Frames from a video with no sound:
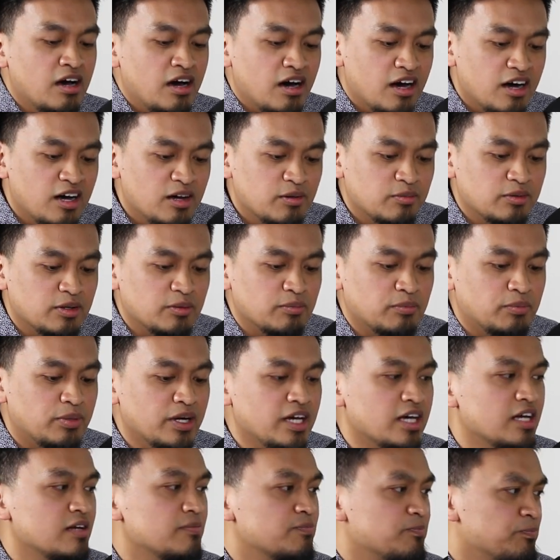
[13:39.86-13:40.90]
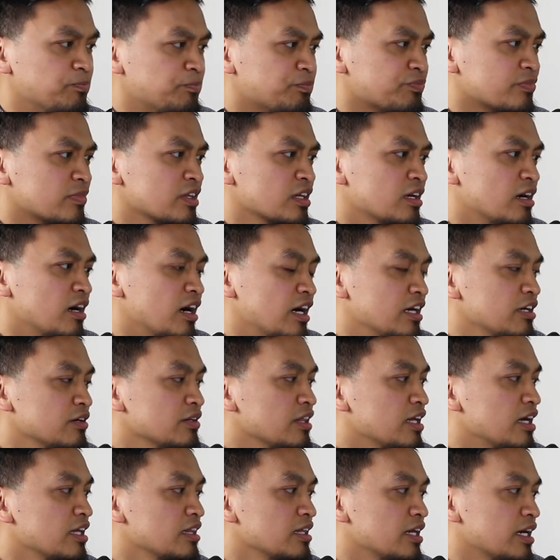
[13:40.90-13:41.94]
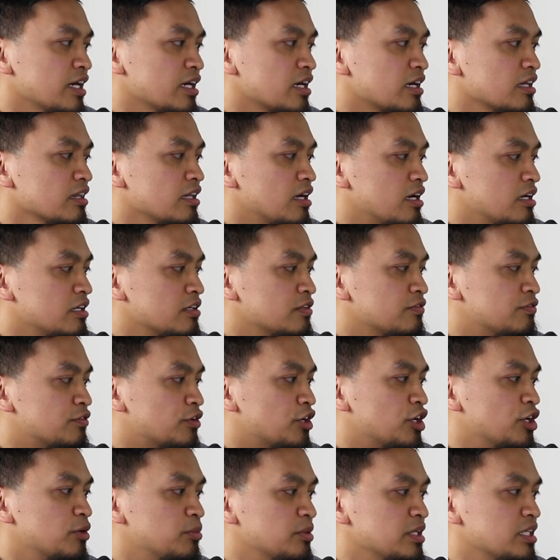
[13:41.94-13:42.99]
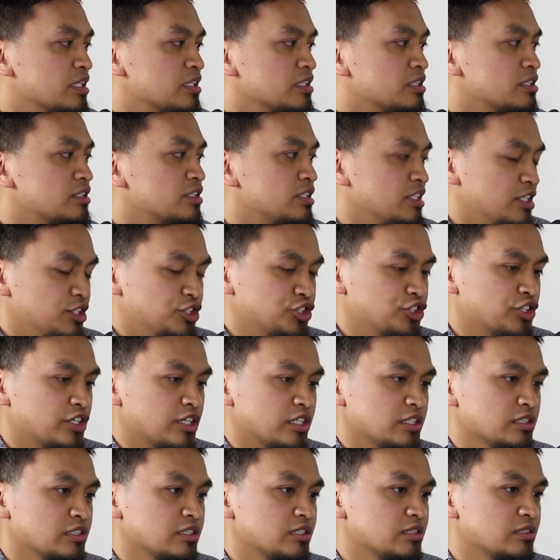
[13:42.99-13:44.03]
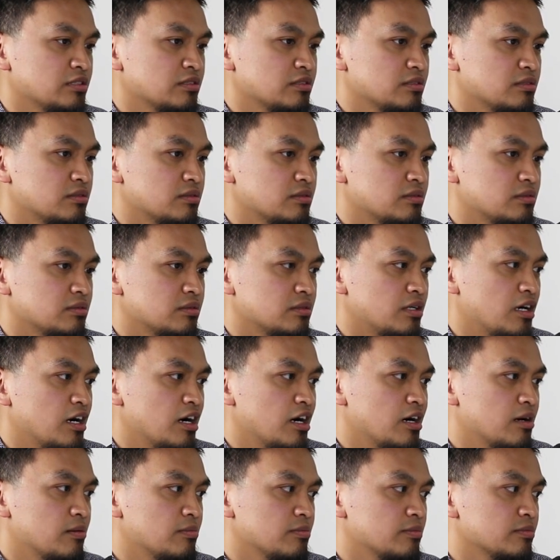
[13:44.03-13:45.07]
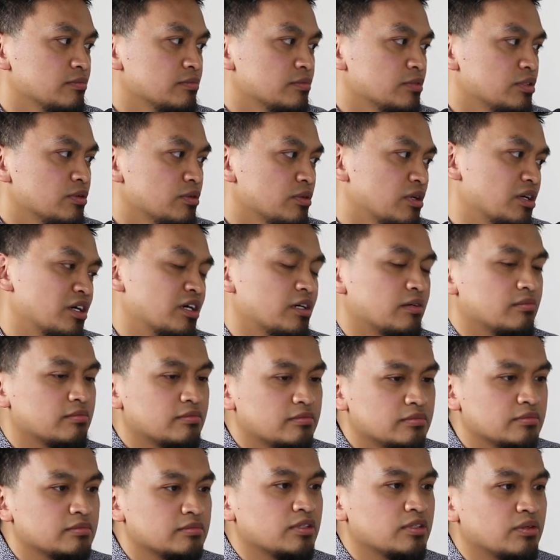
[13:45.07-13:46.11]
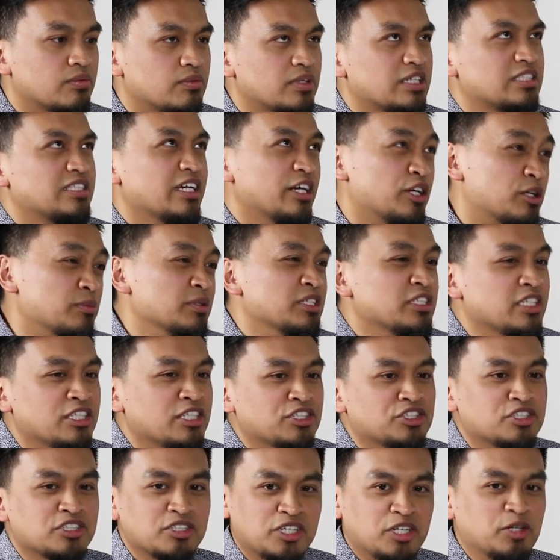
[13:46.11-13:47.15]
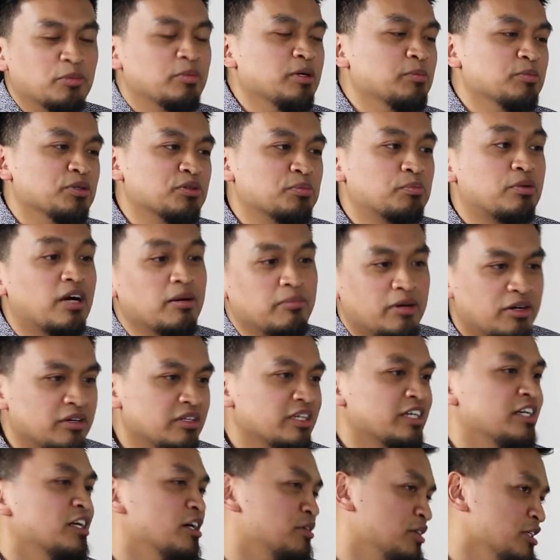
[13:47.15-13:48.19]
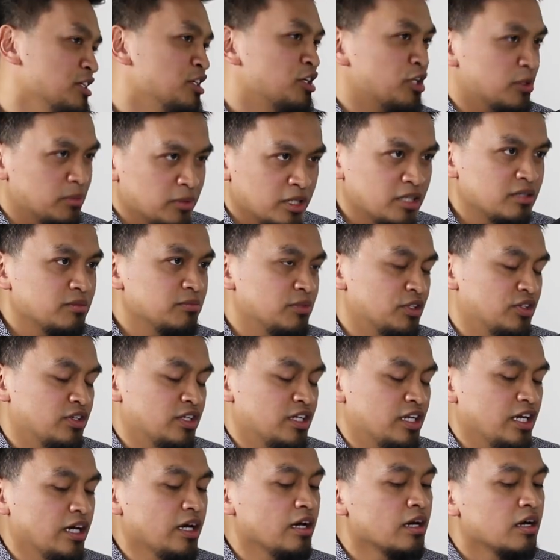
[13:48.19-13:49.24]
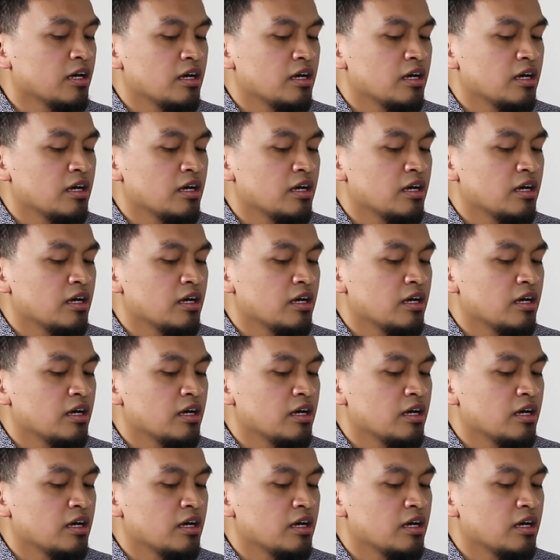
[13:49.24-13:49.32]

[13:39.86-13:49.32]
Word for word: Um, but I know that like a lot of urban teachers, um, or when I say urban teachers, you know, people primarily known in the urban community,